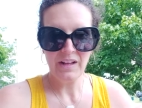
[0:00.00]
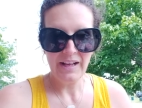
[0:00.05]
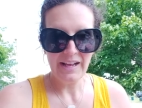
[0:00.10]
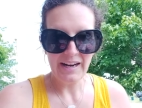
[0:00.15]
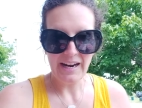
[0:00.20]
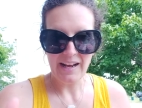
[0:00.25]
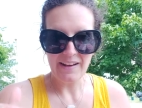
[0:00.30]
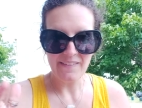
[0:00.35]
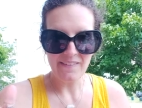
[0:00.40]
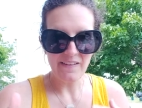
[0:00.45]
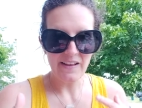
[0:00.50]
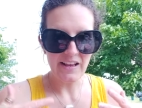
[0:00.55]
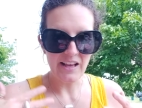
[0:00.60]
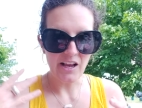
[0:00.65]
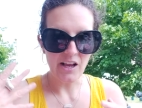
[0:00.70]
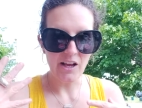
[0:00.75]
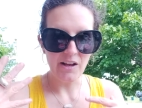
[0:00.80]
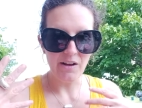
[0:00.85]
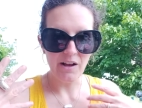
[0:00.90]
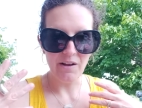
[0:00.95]
It has like
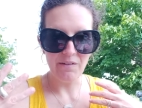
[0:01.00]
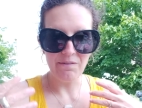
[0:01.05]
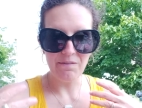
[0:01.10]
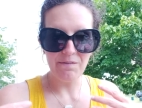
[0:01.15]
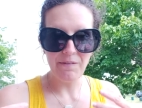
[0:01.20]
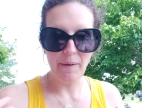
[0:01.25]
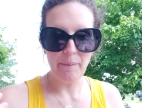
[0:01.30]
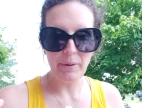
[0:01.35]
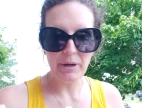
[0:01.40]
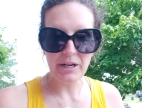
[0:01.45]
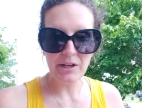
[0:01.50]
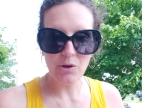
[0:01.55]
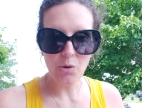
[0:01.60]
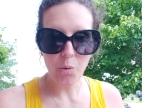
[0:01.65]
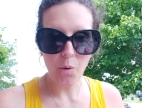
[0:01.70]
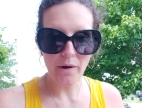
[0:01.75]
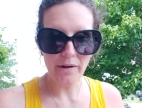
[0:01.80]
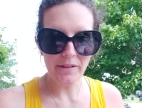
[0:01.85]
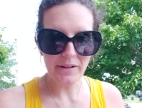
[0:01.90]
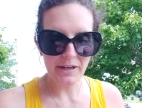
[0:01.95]
a, a feminine
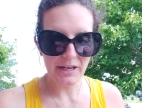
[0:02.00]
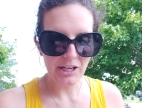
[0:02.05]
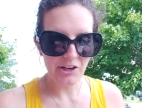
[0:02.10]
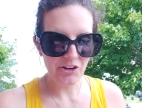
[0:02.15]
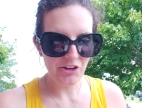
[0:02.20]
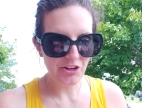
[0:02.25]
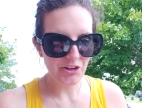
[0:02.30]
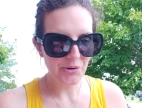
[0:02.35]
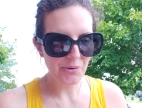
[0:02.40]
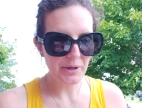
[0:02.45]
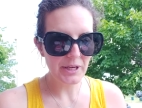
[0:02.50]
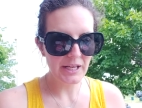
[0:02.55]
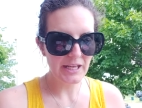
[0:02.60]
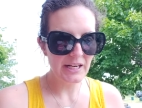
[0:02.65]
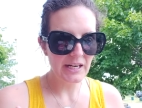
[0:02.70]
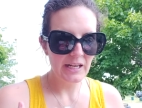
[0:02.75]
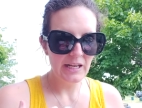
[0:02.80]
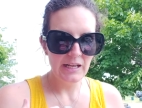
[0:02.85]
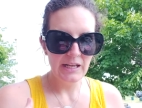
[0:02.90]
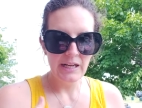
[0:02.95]
quality to
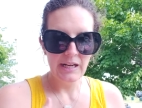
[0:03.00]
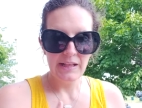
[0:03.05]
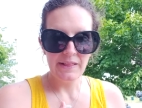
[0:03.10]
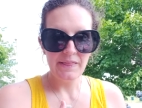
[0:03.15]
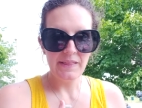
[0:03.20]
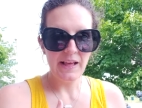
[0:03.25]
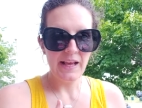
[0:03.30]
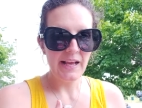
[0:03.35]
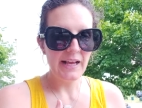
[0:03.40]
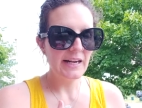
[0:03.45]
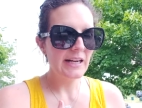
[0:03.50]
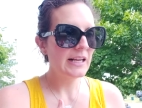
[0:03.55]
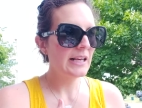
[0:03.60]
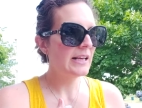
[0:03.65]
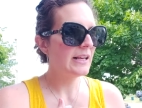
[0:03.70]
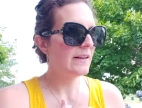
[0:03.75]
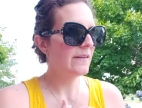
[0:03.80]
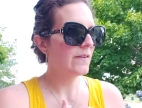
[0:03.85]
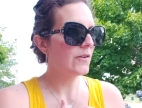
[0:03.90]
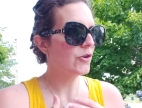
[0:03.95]
it that
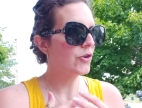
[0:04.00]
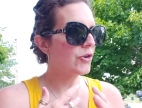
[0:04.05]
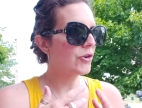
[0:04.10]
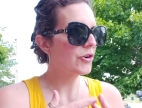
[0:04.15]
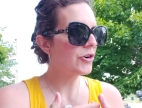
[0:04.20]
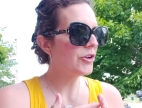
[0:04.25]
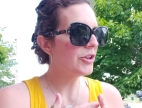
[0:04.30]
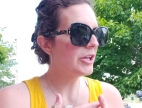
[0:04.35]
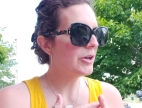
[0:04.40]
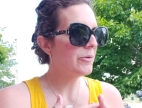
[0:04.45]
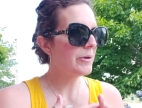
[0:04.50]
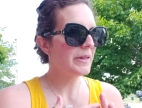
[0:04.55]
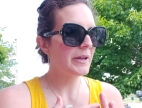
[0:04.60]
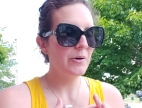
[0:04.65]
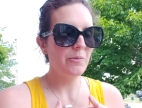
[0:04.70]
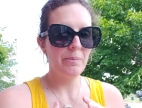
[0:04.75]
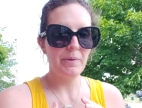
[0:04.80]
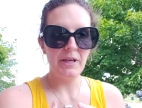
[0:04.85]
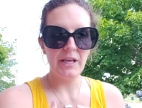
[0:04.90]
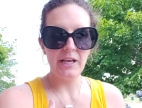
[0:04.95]
is girly
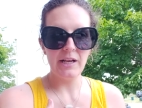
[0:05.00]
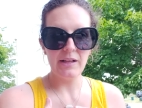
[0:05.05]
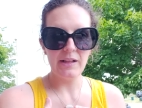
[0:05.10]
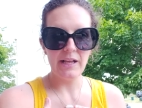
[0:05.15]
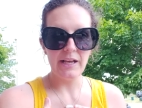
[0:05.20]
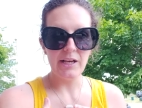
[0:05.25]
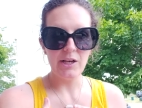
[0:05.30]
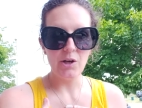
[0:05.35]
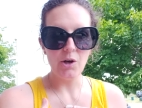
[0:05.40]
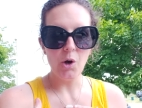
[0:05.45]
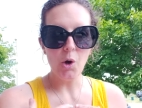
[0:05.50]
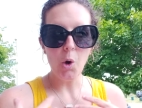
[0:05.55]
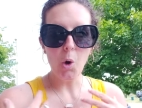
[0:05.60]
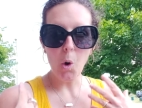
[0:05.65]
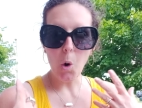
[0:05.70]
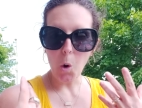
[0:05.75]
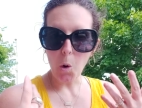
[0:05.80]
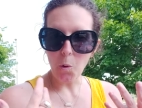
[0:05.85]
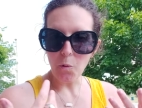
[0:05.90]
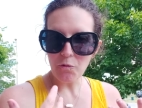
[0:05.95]
without being like
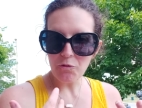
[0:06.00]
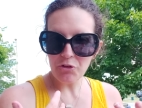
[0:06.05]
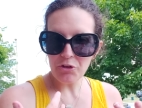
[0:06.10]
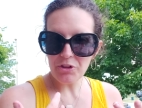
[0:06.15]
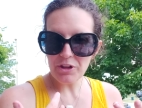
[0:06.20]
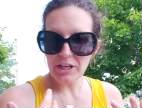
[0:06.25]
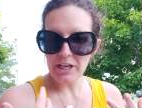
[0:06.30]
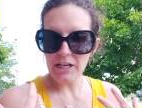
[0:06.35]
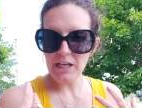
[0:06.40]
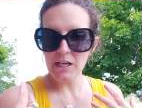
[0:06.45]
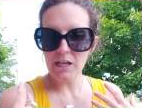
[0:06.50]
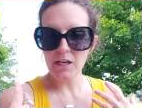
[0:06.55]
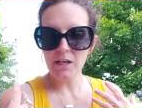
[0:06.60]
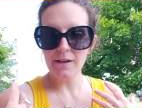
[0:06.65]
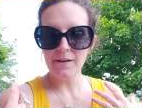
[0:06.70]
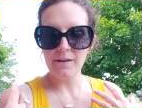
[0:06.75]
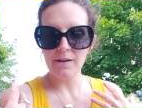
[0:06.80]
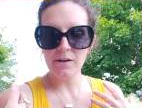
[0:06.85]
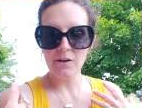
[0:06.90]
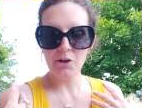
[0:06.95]
overly
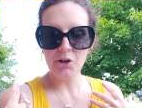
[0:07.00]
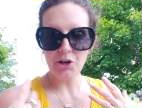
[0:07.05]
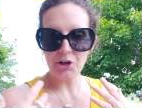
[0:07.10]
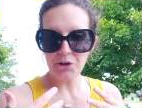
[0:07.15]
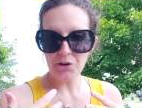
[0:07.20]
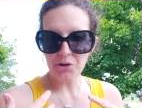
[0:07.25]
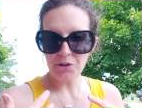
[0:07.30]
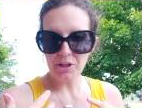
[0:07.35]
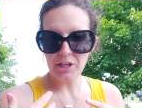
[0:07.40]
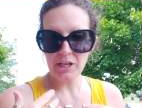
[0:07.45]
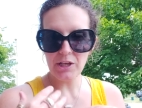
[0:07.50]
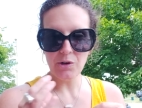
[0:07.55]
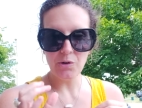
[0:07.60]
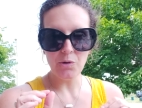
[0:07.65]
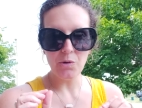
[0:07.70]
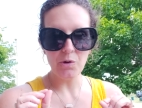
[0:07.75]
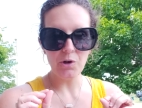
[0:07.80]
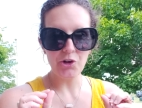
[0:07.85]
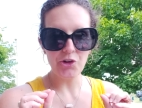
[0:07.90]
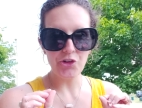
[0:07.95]
girly
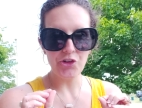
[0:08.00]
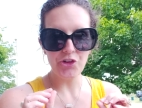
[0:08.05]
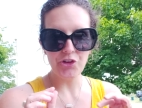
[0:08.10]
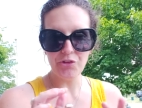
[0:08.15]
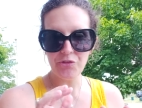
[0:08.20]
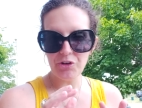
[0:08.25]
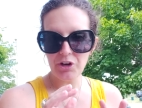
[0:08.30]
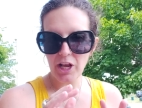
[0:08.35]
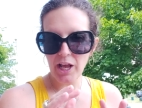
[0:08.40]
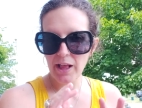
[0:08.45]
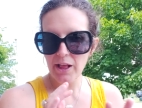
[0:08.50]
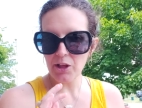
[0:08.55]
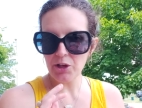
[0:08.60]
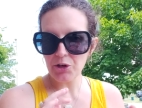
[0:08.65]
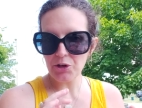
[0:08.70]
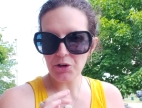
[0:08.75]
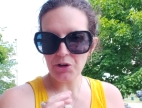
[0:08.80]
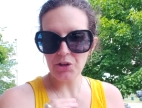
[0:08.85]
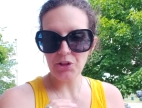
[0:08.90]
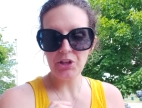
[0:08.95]
or juvenile
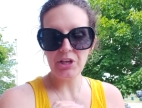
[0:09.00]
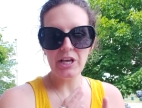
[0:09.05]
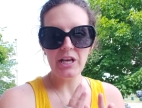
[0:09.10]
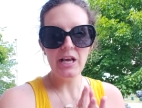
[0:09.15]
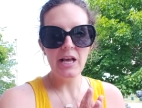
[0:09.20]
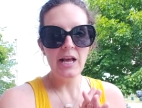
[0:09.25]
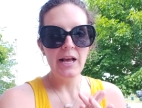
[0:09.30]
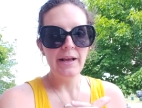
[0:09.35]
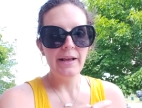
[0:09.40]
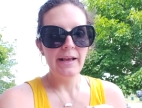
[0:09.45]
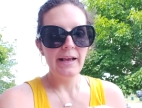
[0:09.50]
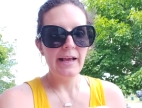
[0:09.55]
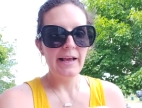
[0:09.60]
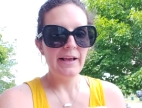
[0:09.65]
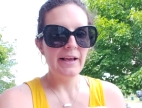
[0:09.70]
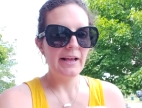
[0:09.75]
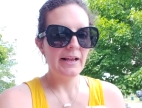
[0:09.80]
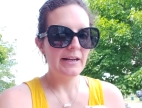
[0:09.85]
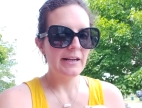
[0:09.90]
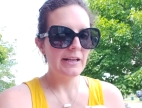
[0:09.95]
girly
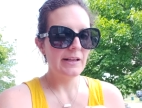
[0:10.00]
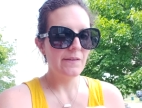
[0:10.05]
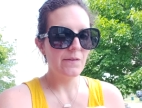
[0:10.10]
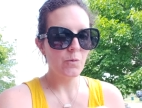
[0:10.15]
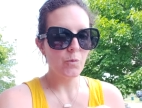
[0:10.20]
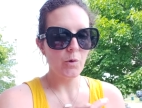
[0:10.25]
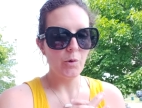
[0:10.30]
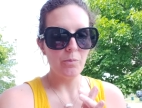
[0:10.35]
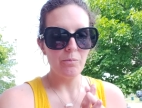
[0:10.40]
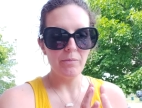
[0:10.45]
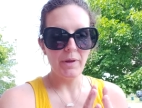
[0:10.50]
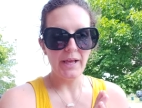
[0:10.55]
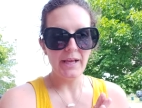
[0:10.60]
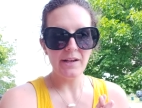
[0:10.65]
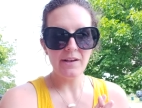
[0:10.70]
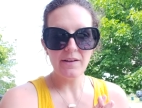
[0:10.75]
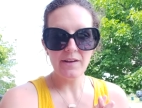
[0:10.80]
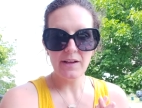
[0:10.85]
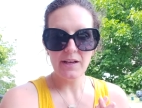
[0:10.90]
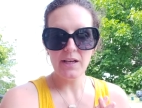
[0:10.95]
and it's
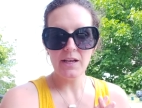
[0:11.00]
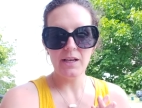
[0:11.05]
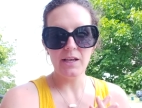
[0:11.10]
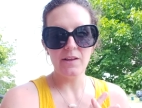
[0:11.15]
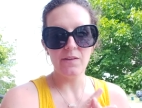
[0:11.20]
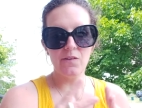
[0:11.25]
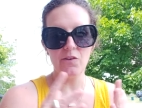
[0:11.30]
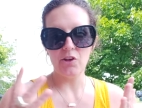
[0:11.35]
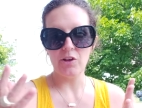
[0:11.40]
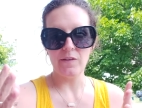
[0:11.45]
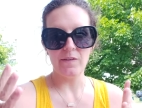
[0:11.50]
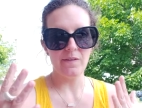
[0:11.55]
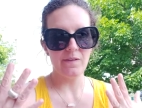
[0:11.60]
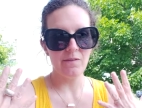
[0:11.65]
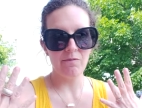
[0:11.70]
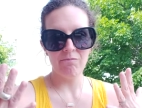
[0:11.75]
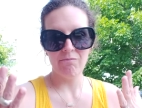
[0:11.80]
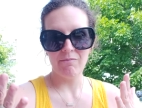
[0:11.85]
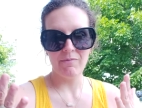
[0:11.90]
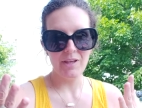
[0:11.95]
romantic. It's
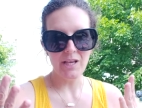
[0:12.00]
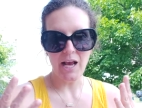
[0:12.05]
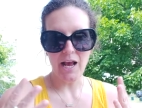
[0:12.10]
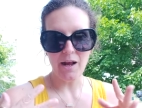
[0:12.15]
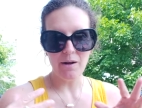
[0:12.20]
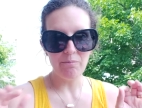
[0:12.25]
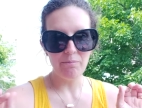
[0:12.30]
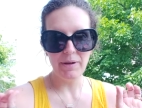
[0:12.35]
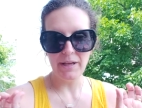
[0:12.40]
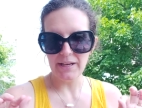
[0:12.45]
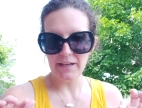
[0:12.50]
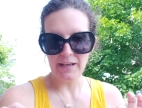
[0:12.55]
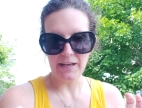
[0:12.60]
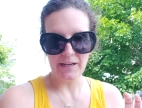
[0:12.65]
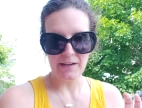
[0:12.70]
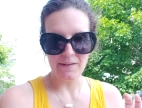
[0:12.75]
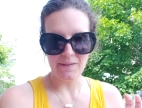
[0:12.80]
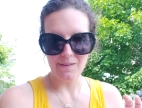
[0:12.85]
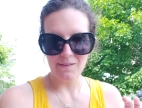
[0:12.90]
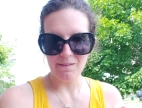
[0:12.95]
just, yeah, pink
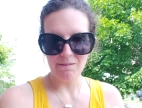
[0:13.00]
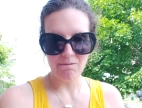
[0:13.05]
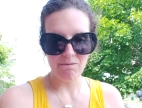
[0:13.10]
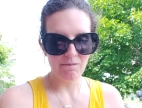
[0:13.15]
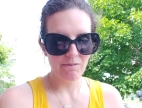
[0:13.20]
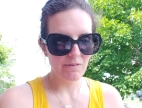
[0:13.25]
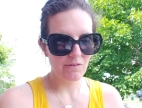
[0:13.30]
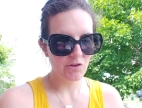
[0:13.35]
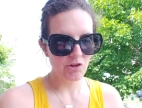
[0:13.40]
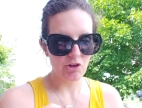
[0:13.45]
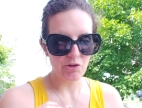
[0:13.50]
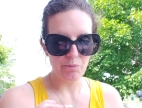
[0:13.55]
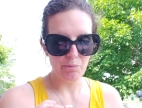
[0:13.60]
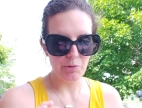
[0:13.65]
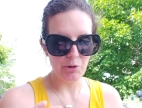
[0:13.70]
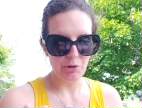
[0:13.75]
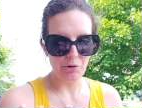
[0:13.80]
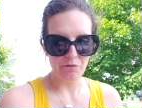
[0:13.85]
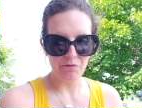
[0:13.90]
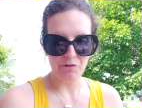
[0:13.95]
haze. It's just
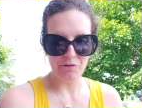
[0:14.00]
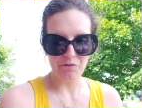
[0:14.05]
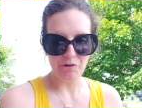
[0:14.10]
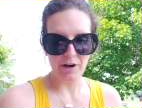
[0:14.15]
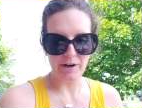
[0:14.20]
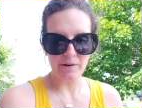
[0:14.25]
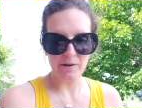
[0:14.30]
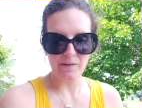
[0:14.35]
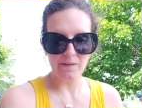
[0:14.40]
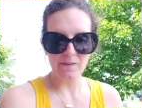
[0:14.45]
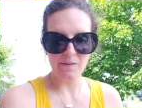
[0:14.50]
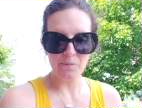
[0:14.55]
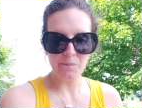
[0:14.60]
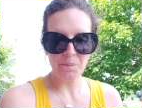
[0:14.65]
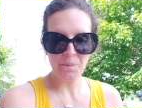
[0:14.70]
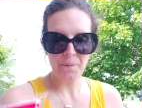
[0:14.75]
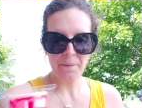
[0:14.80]
beautiful fragrance.